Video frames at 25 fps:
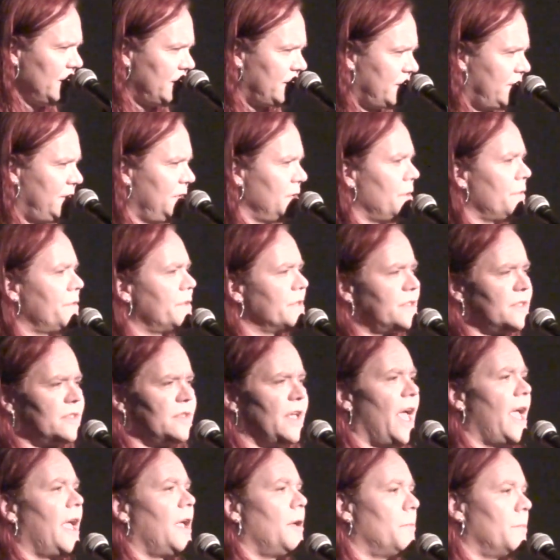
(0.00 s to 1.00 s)
is still the
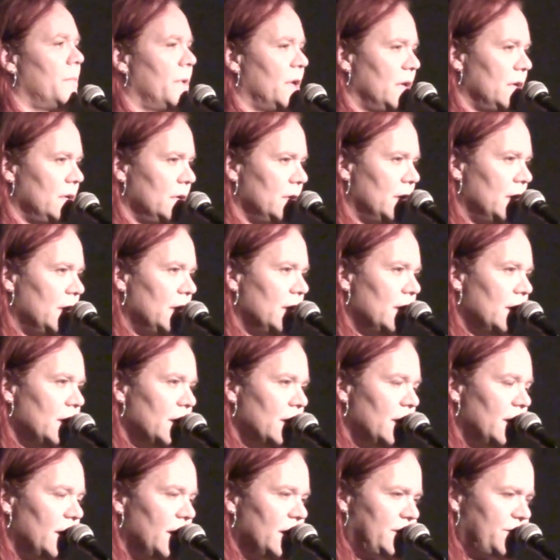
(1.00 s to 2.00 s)
same.
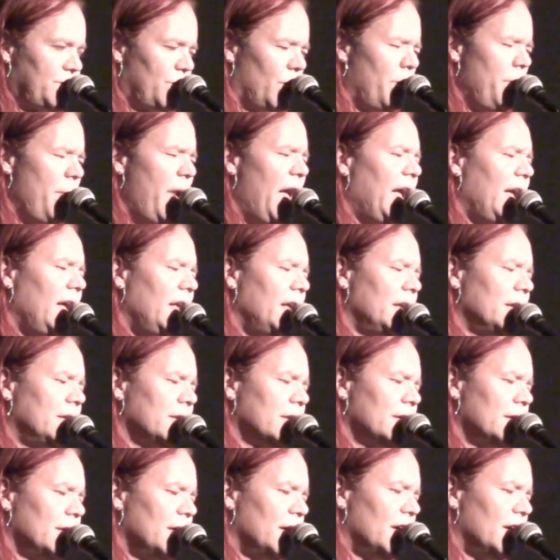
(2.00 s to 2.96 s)
It's remained